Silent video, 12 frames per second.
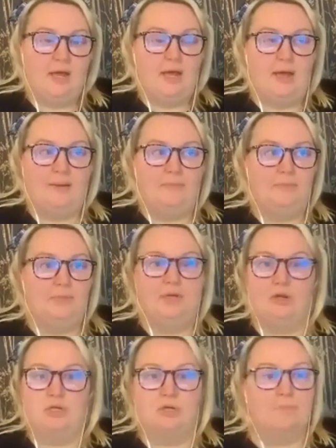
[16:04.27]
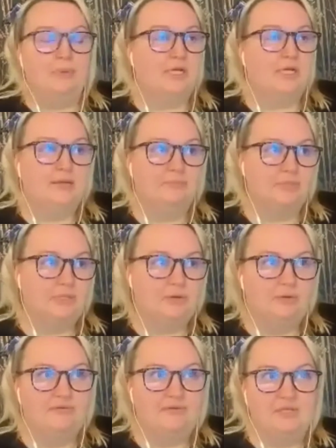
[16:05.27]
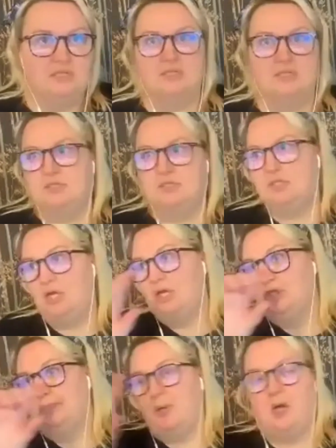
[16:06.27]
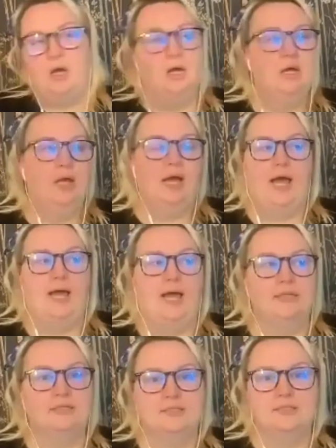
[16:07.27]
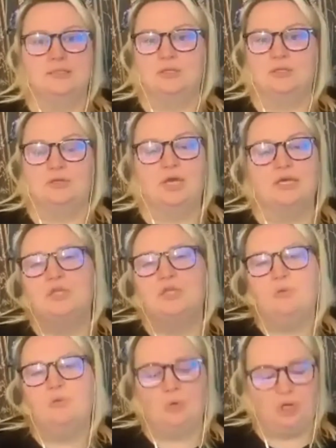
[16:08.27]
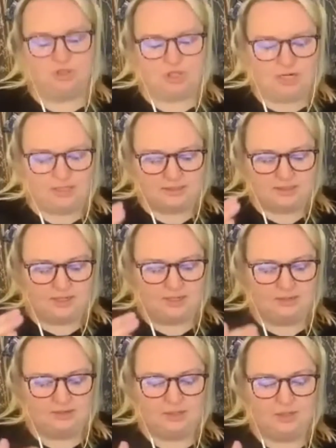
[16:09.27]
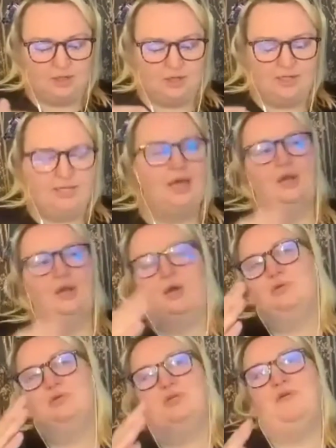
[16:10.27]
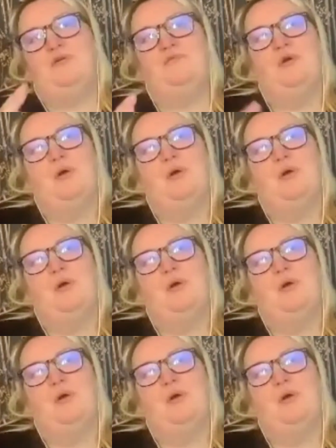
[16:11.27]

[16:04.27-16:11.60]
You know, you can type slow living into the search bar and you get so much, and you're going to get loads of